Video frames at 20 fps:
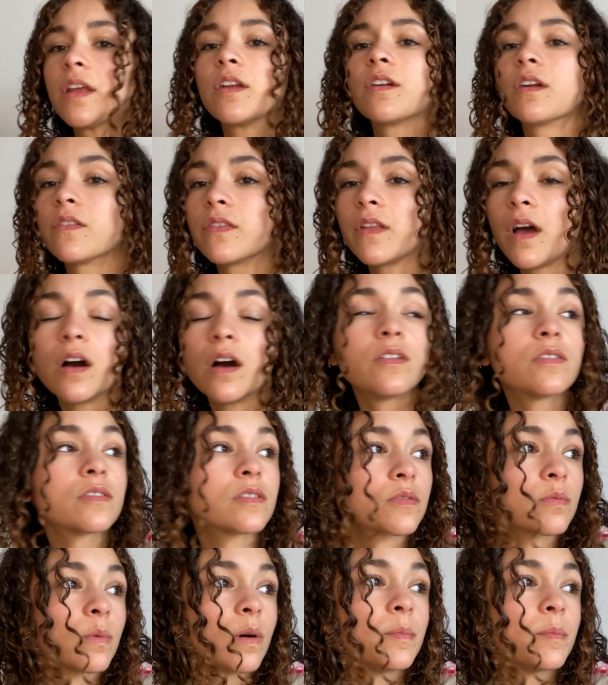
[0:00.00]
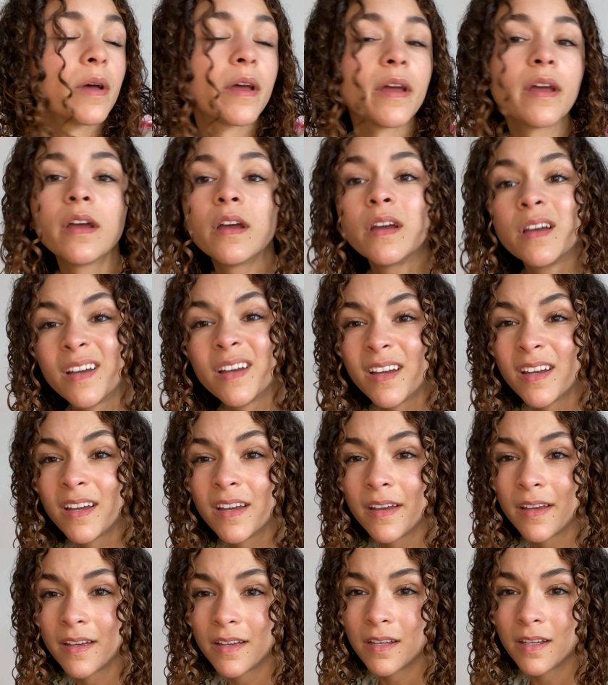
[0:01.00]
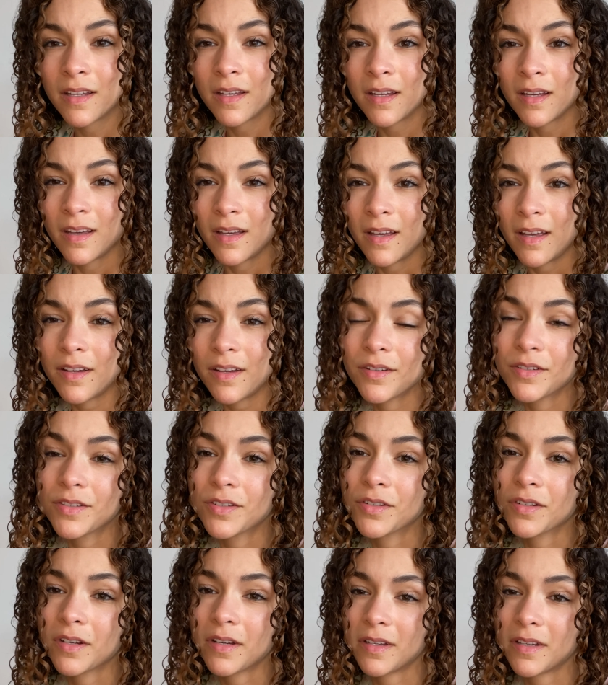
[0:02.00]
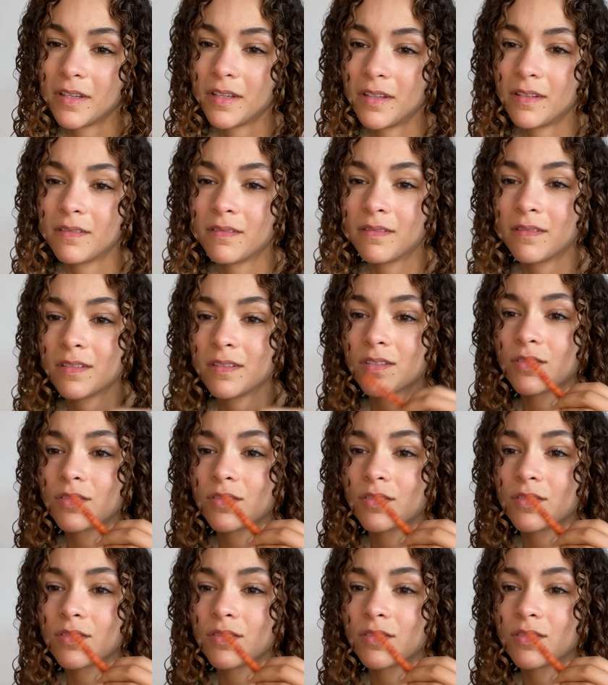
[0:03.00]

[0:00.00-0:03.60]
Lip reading: around the house while my hair is drying, that's